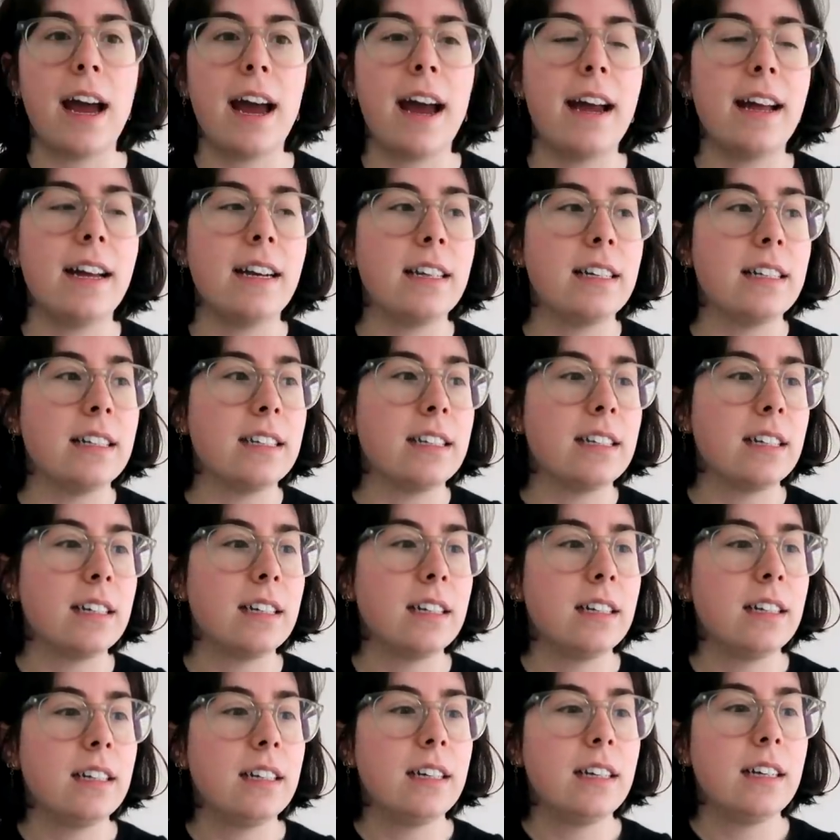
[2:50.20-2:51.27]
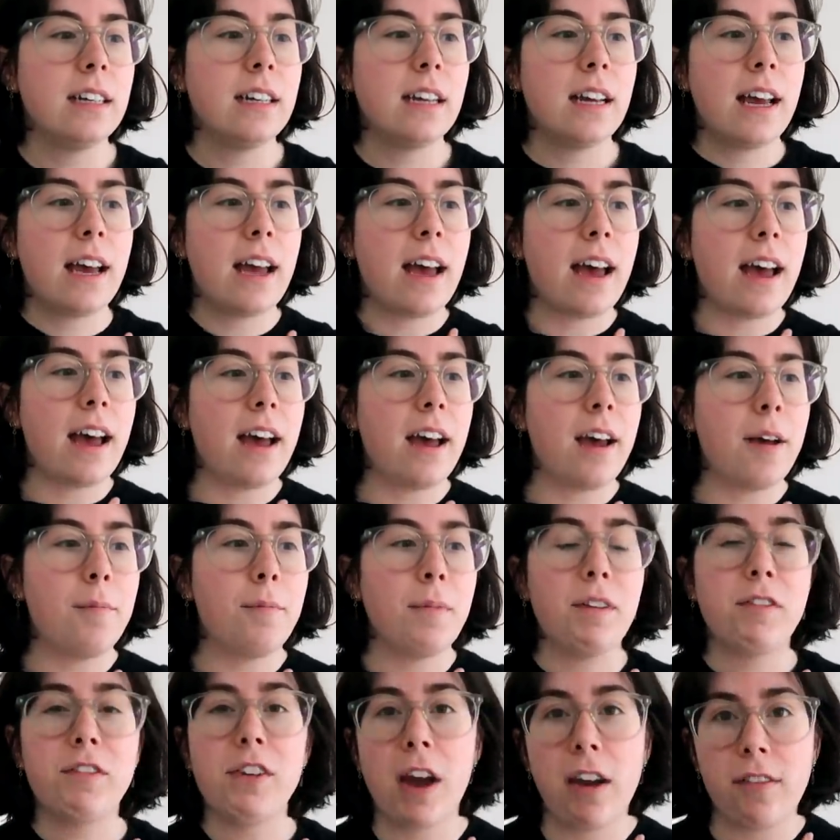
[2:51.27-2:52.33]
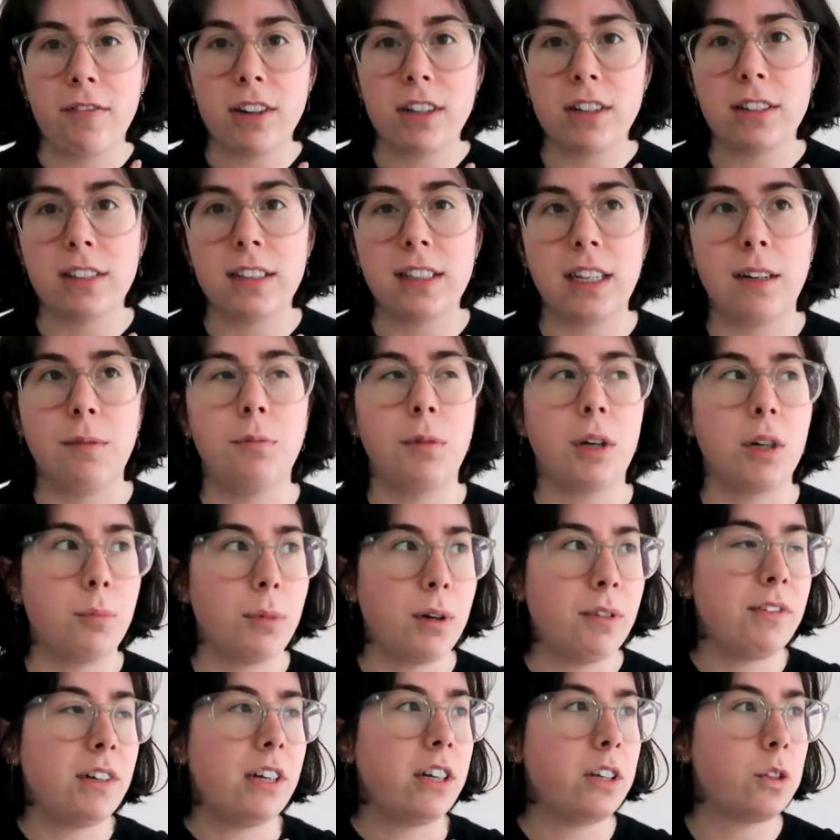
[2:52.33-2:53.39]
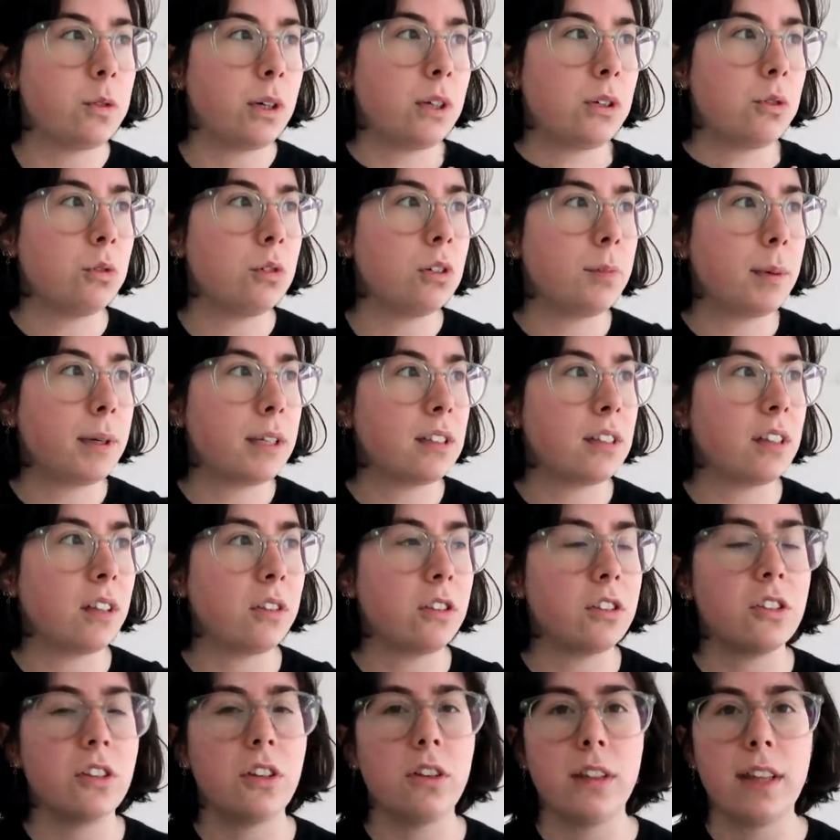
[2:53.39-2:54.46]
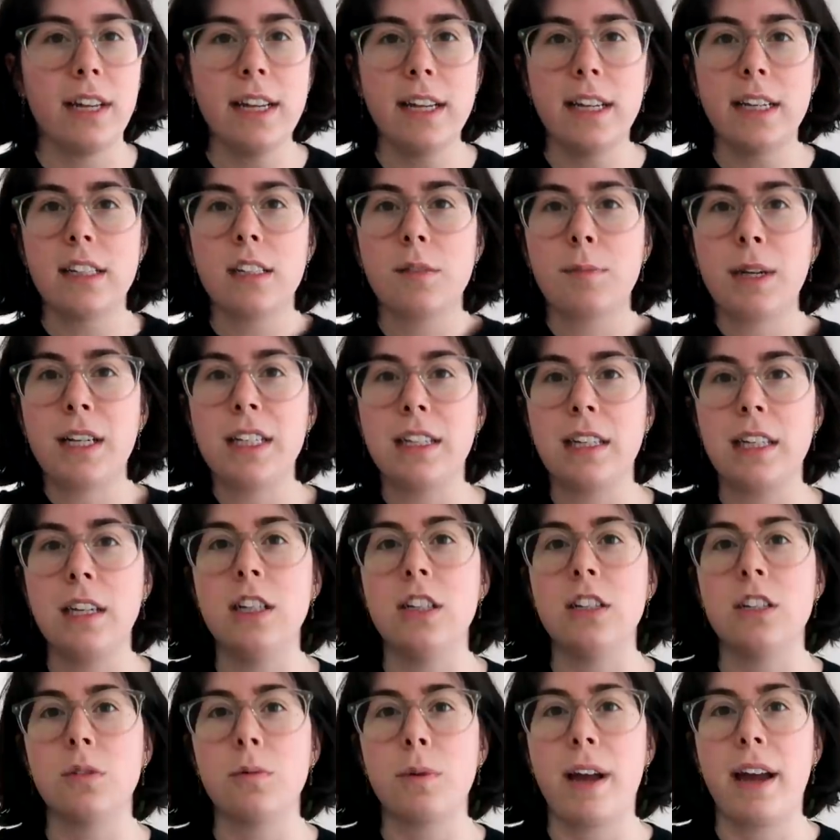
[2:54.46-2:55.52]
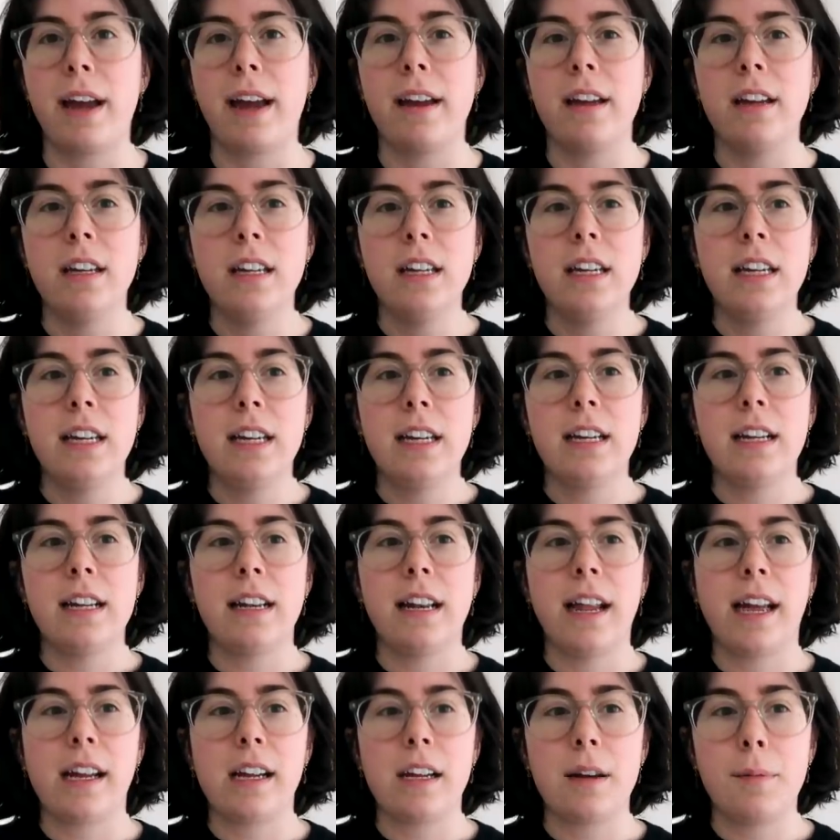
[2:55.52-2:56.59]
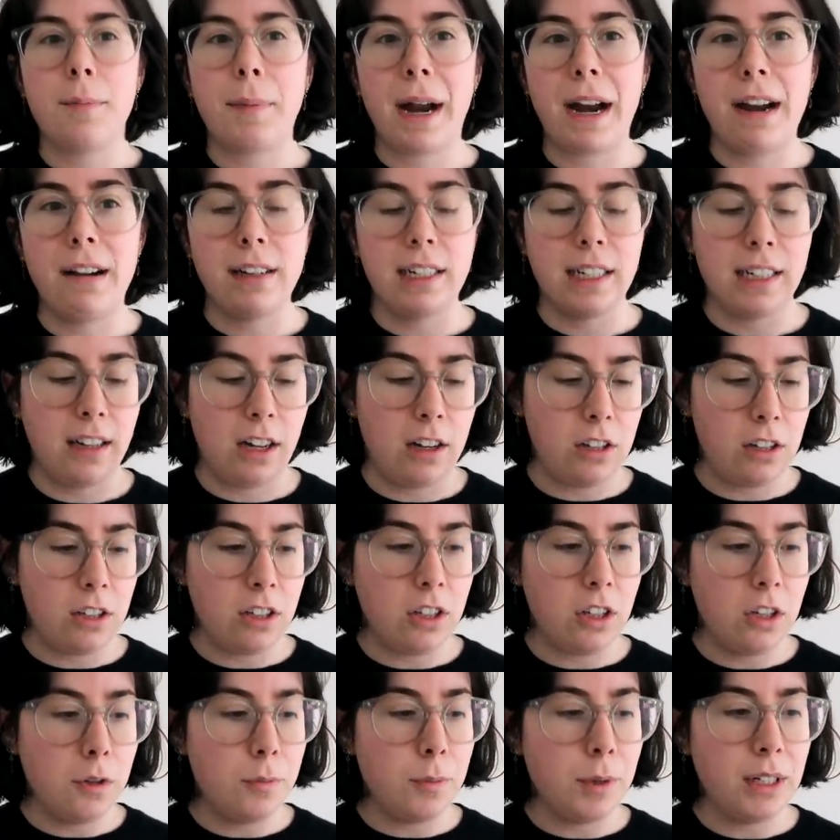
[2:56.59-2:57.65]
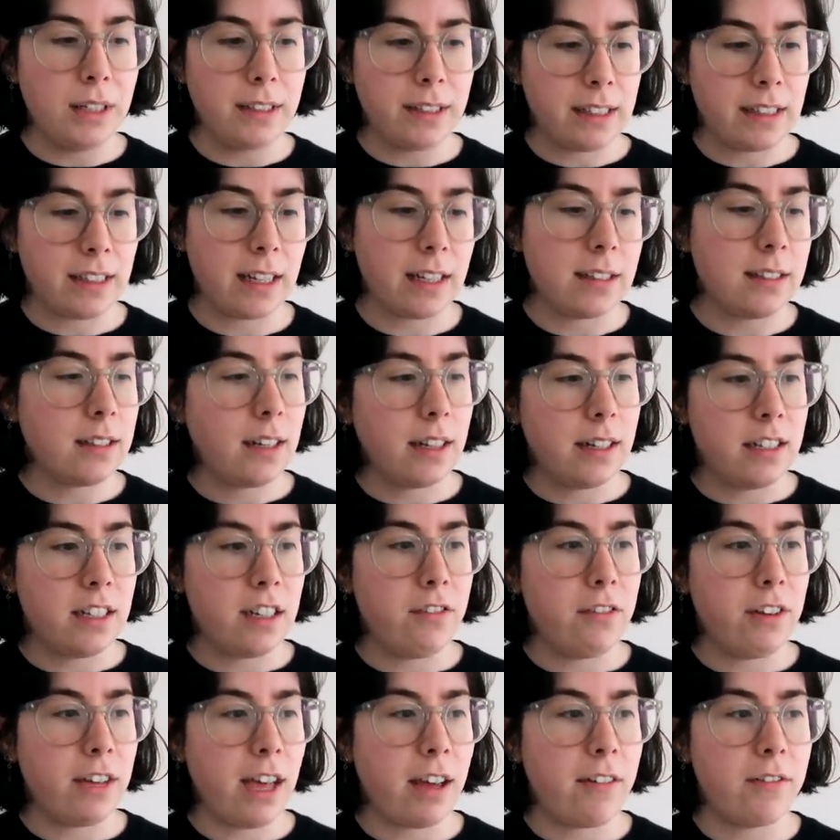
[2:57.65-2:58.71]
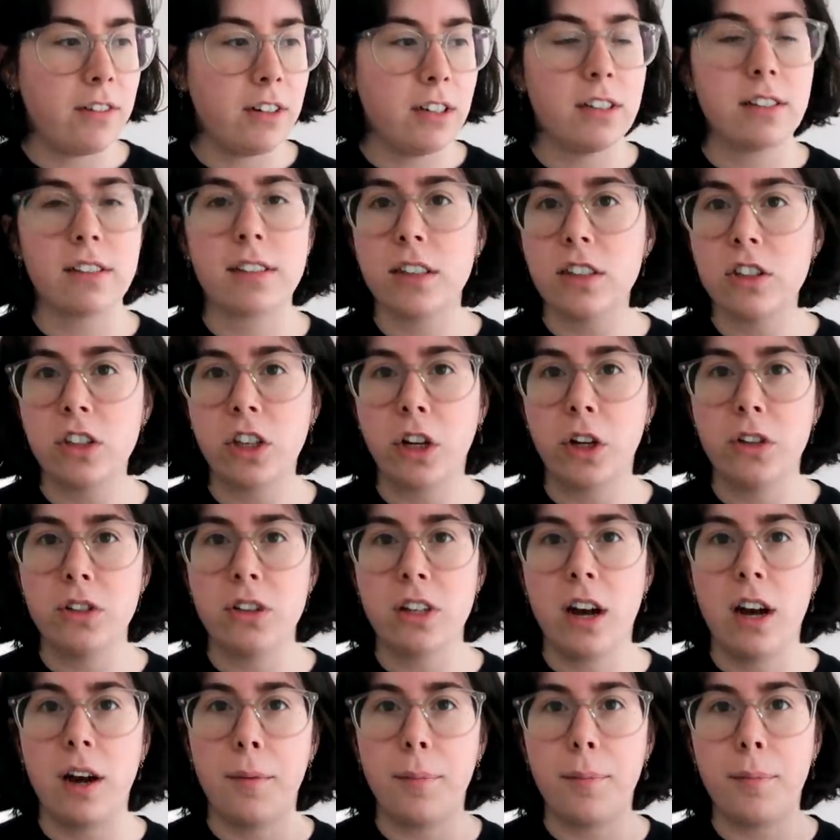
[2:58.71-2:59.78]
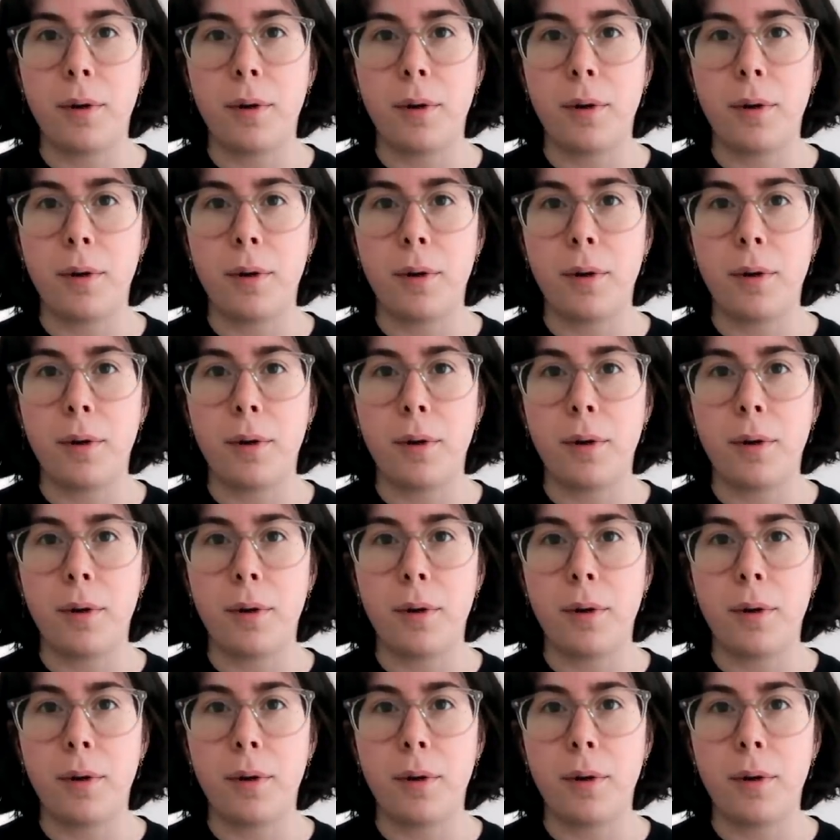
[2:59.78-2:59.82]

And if you haven't seen one of my videos where I talked about self-soothing, it's basically just where, like, apparently humans, there's like scientific evidence that shows that our